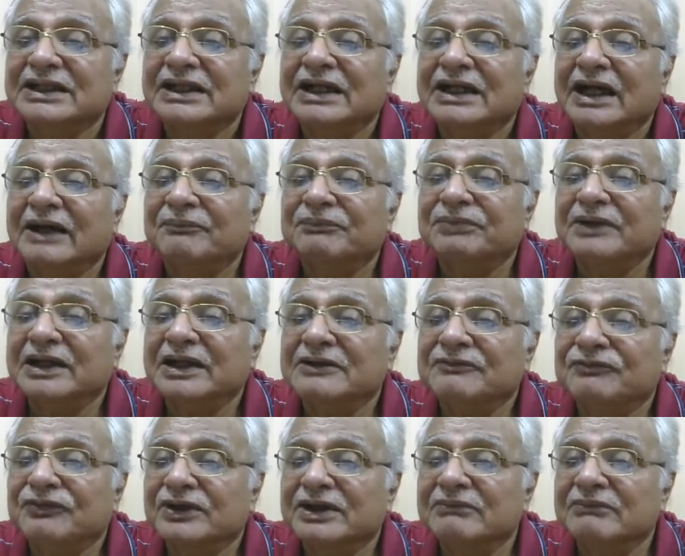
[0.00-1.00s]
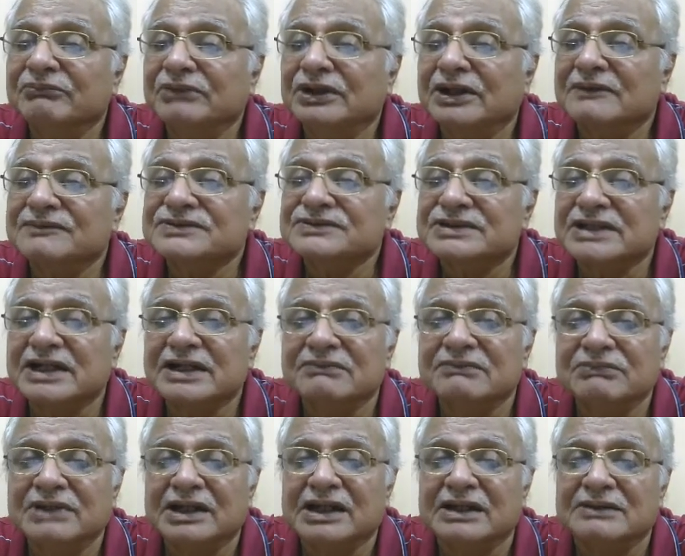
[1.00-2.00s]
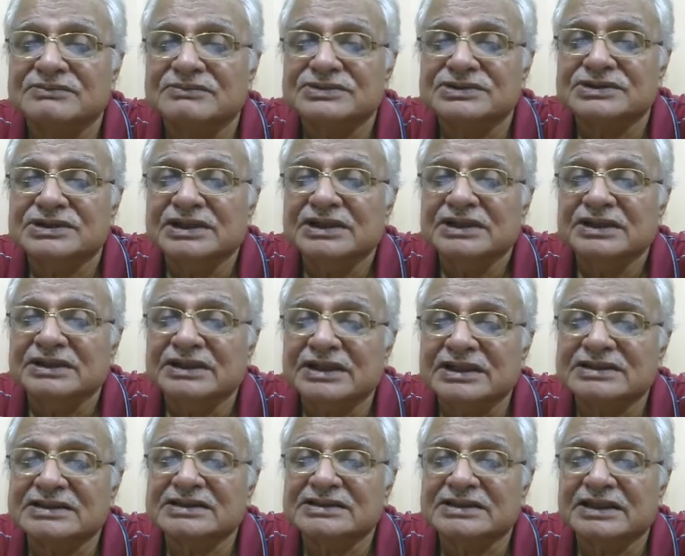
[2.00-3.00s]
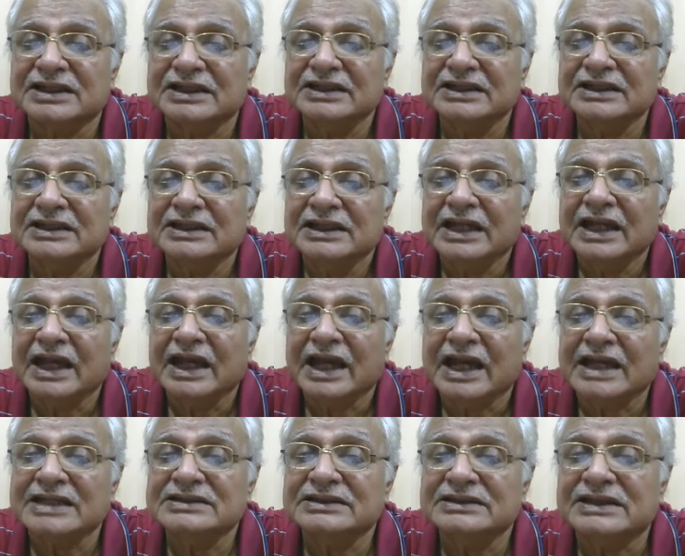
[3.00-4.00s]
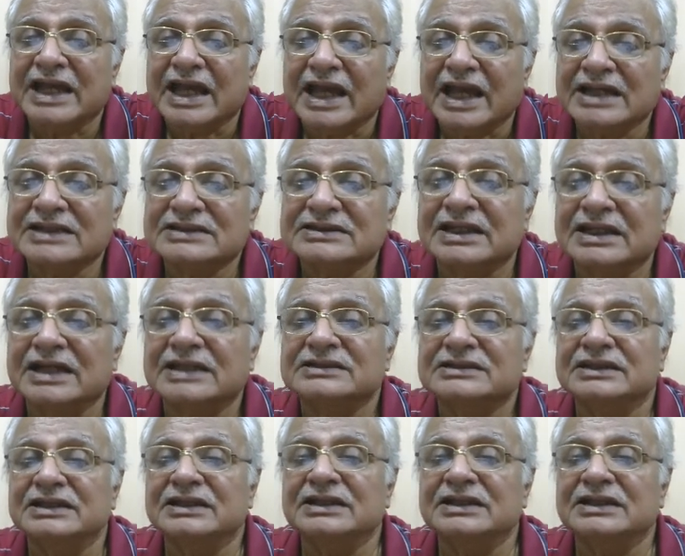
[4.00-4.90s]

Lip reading: Applying for a bill of site becomes necessary as it acts as a